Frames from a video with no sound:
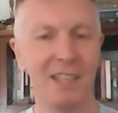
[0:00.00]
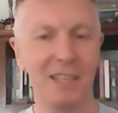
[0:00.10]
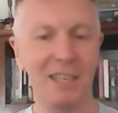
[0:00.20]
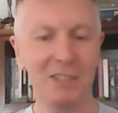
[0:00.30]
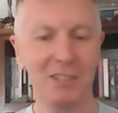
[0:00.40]

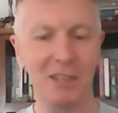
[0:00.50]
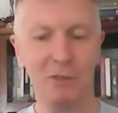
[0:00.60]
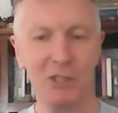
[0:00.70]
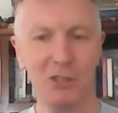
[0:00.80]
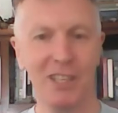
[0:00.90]
yes,
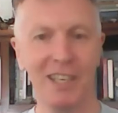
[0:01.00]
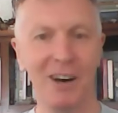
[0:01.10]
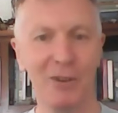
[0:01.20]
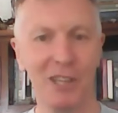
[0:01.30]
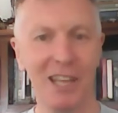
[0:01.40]
eventually
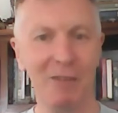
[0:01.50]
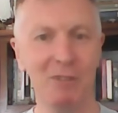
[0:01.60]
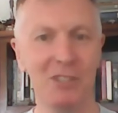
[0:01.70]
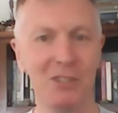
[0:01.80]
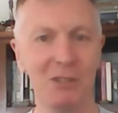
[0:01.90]
I would love
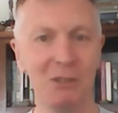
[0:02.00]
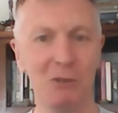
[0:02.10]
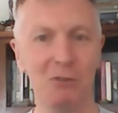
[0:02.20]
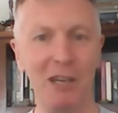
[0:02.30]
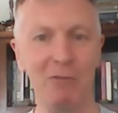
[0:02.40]
to do your
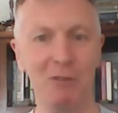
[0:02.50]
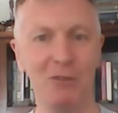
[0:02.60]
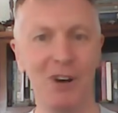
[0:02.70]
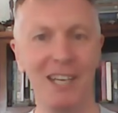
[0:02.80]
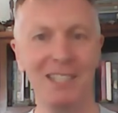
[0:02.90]
favorite
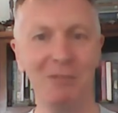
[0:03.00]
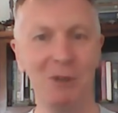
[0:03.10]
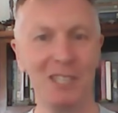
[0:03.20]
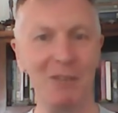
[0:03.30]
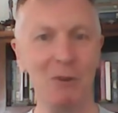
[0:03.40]
fighter,
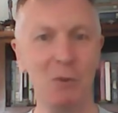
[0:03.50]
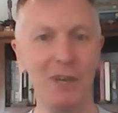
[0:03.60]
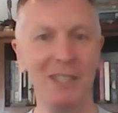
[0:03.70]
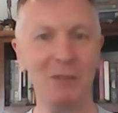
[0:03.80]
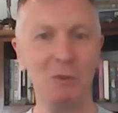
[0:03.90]
whatever
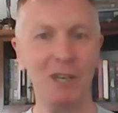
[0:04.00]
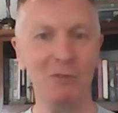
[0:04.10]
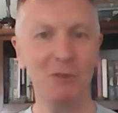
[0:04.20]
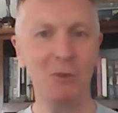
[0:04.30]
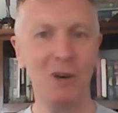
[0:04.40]
weird and
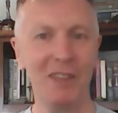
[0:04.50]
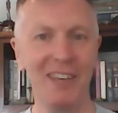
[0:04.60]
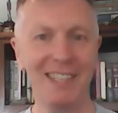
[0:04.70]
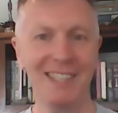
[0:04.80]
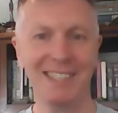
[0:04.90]
wonderful one
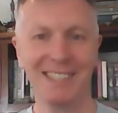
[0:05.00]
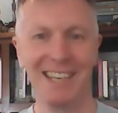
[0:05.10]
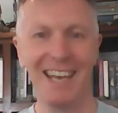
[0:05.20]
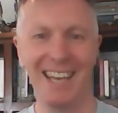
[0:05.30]
that is.